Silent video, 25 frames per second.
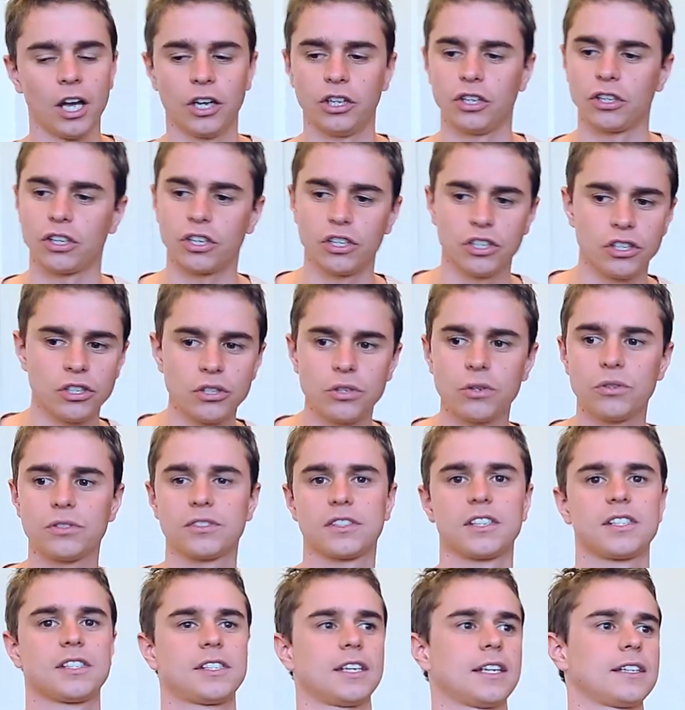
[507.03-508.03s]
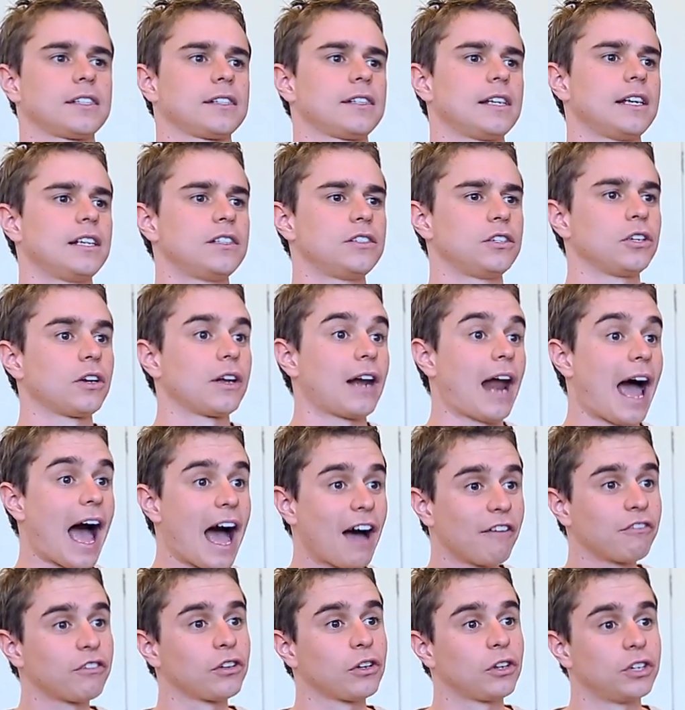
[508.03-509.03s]
You can use the six leads, you can
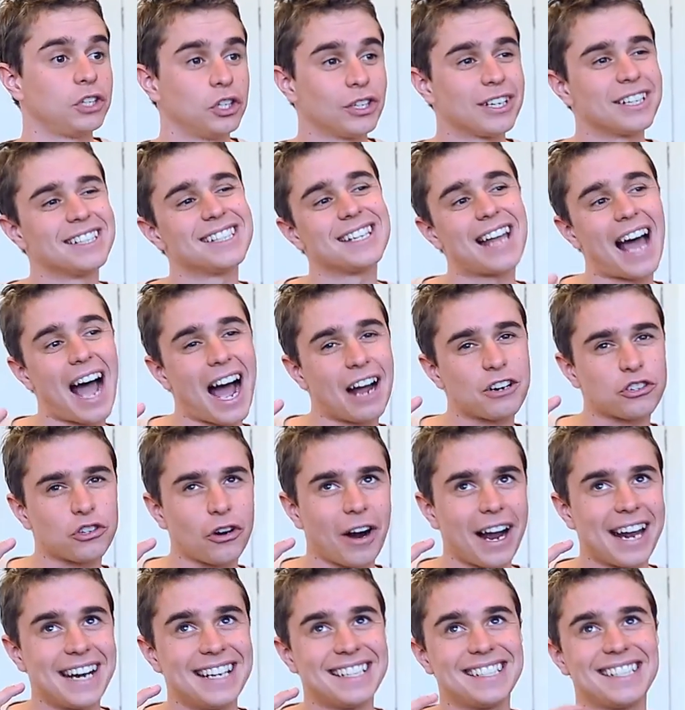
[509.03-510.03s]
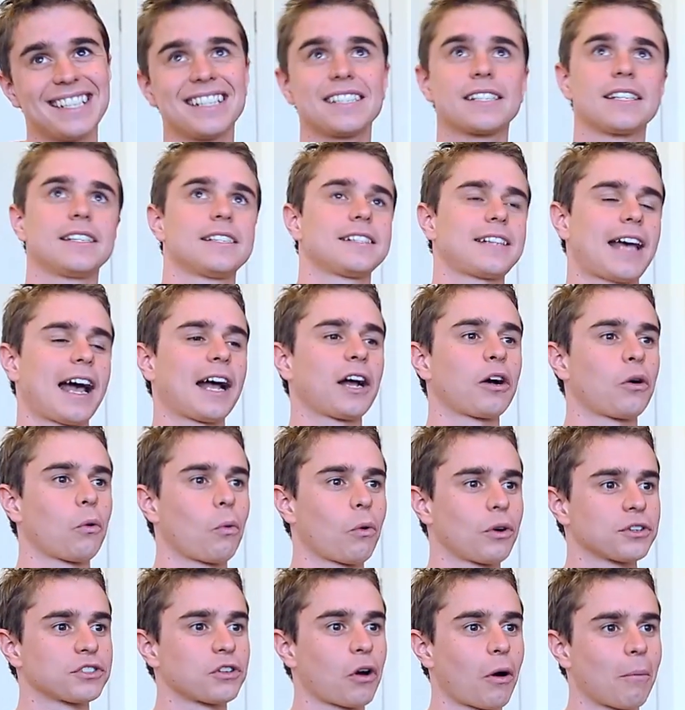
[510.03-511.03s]
have a look, you can try and disentangle
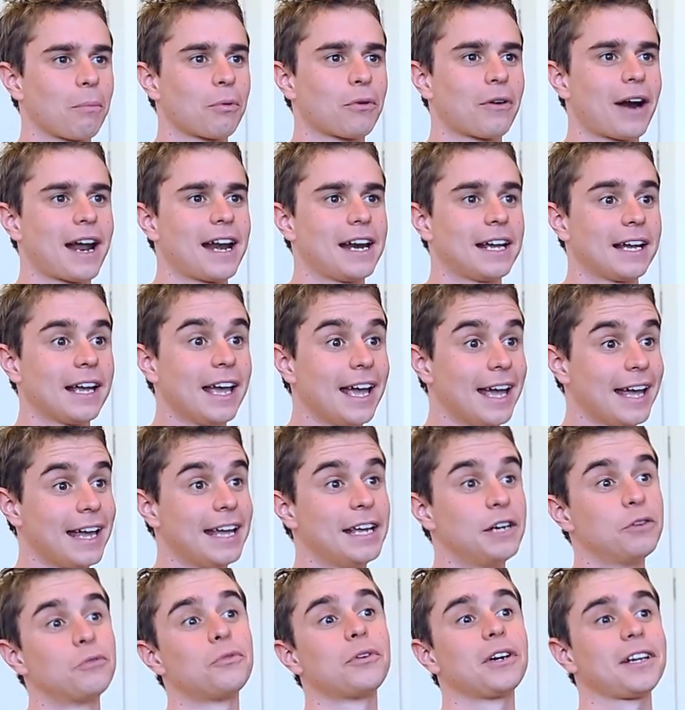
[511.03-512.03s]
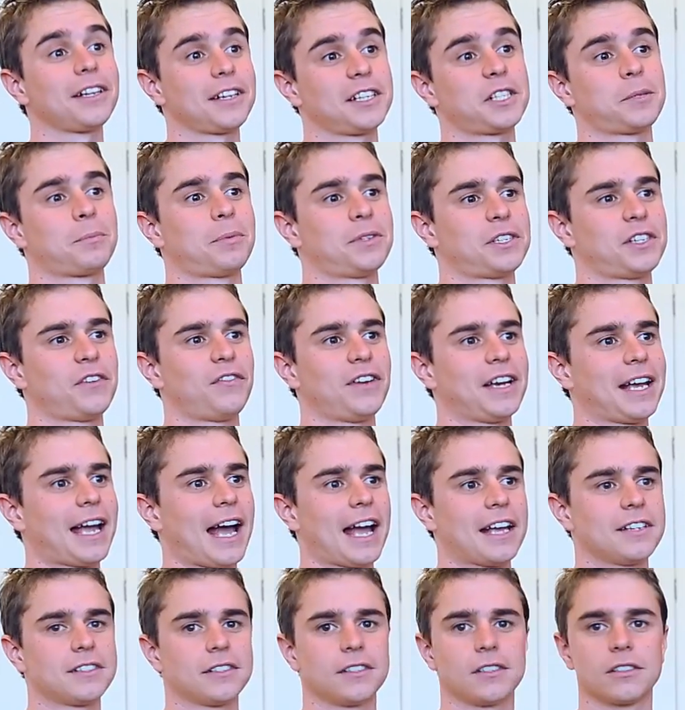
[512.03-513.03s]
what's operating in really specific
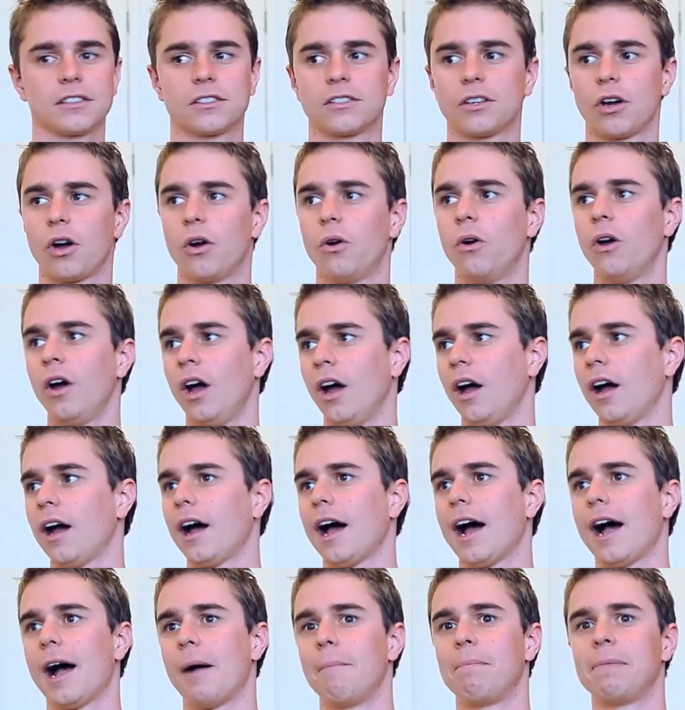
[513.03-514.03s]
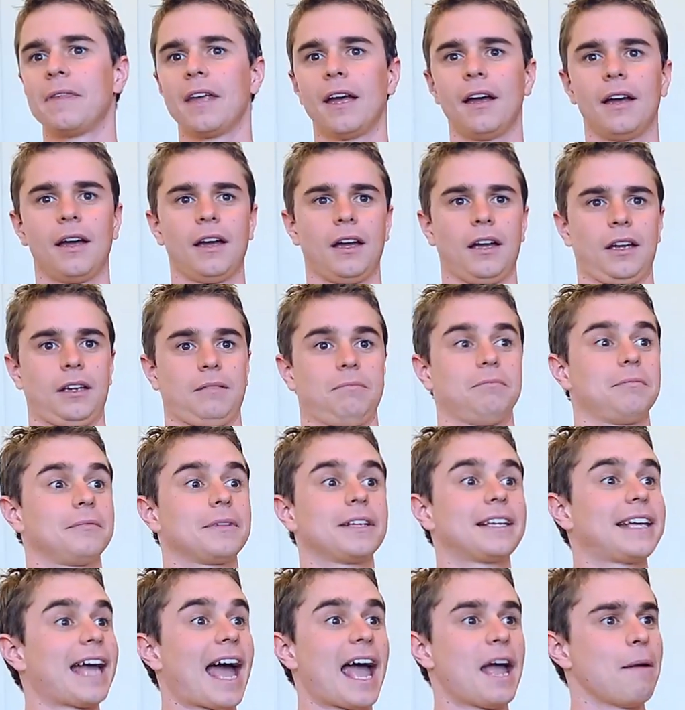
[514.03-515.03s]
cases. So
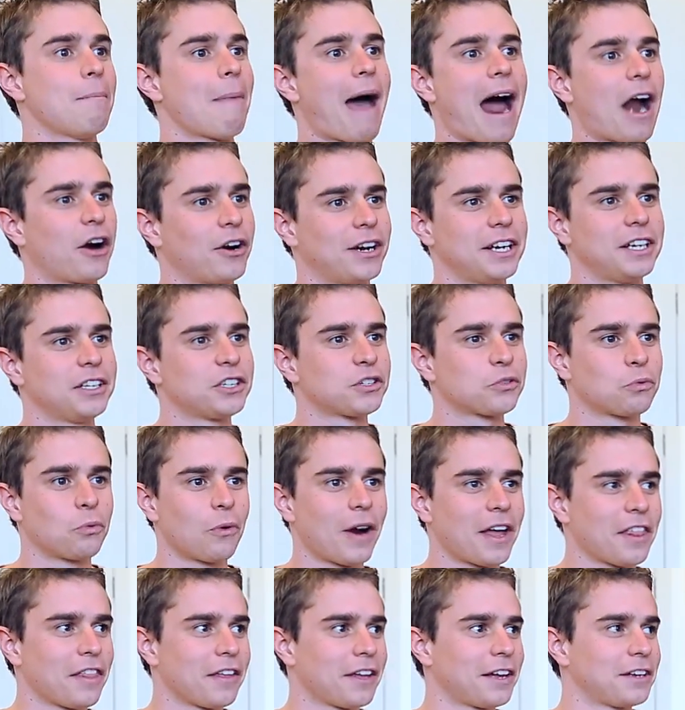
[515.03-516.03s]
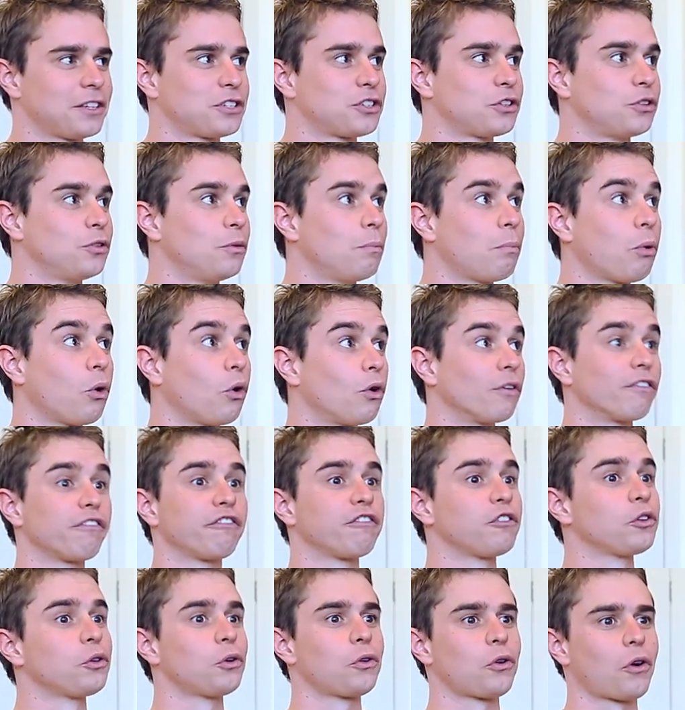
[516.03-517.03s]
gay marriage, whether to put
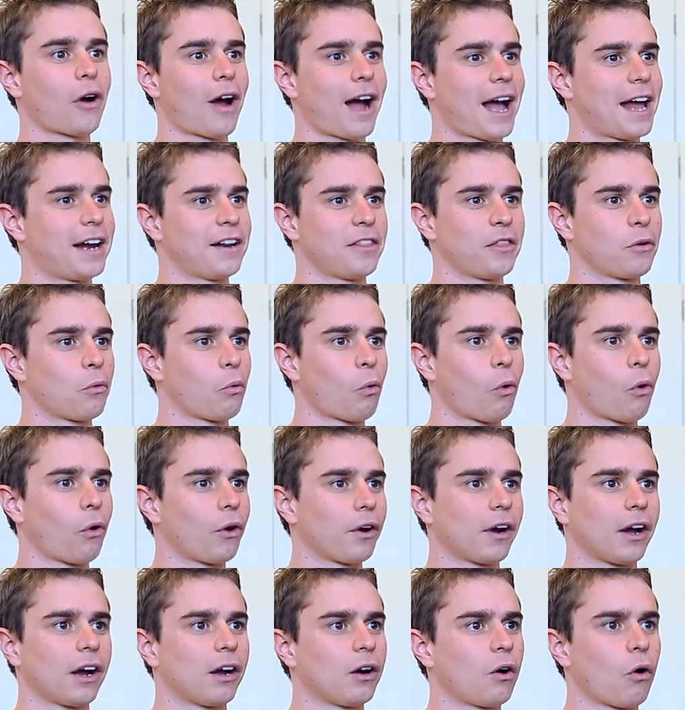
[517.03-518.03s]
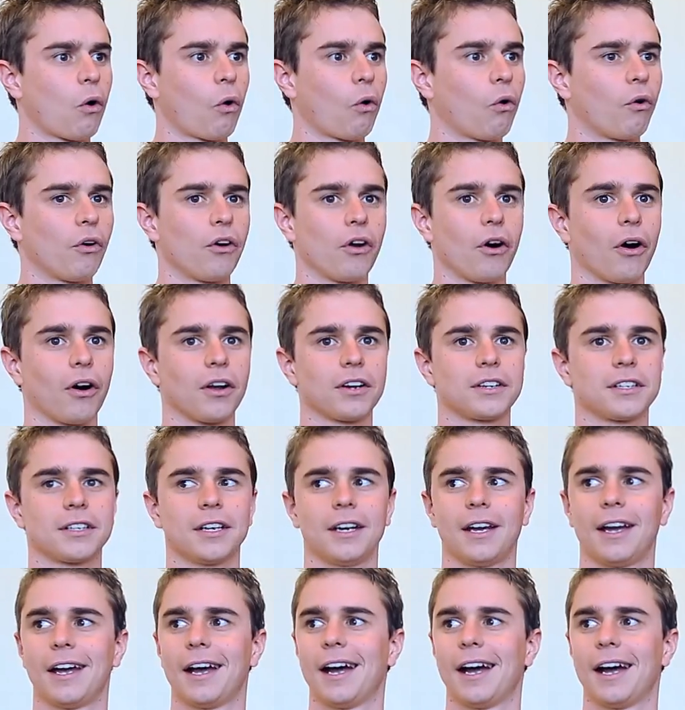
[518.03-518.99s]
fluoride in the water or not.